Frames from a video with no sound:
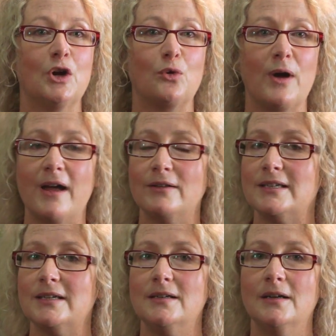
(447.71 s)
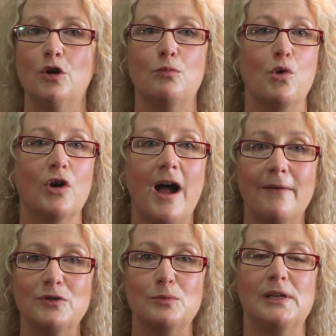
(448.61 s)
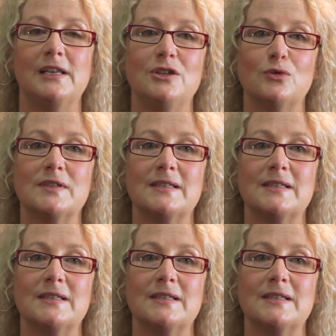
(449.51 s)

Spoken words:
grounded, more comfortable in your